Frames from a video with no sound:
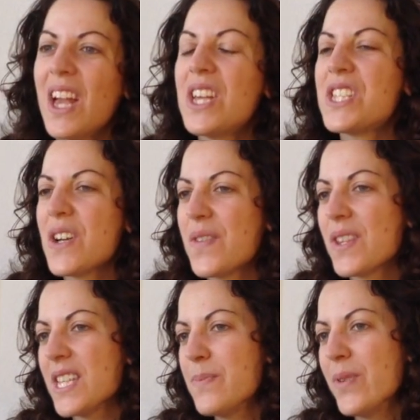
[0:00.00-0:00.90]
So
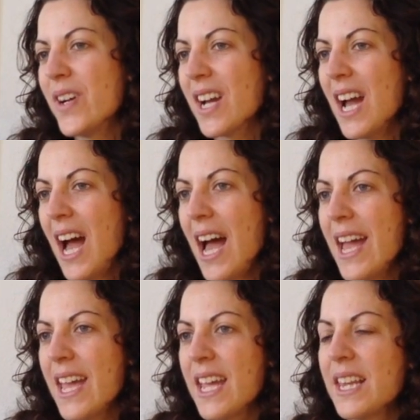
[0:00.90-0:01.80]
for this book,
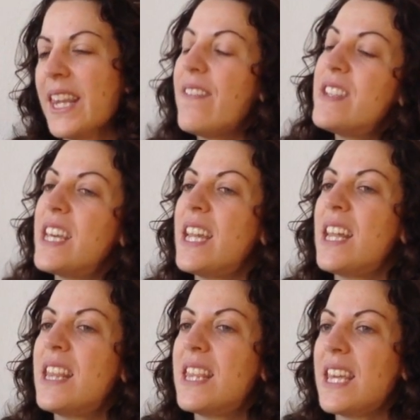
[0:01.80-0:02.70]
I
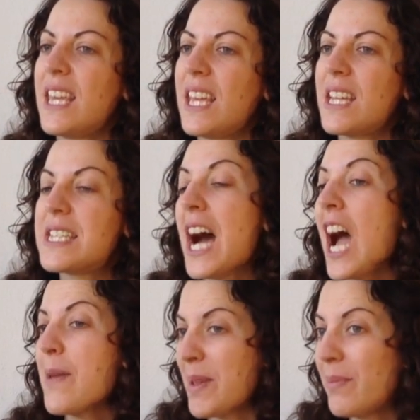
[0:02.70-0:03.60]
lifted the
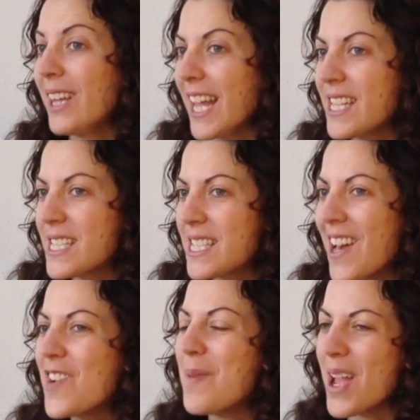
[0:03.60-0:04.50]
time and place
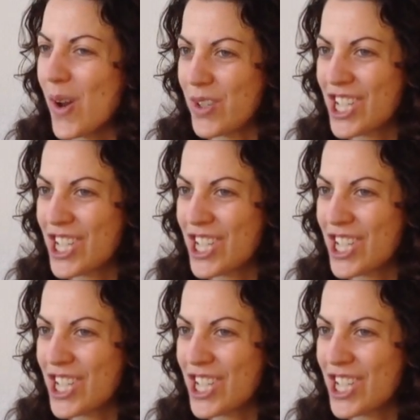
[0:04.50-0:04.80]
of my own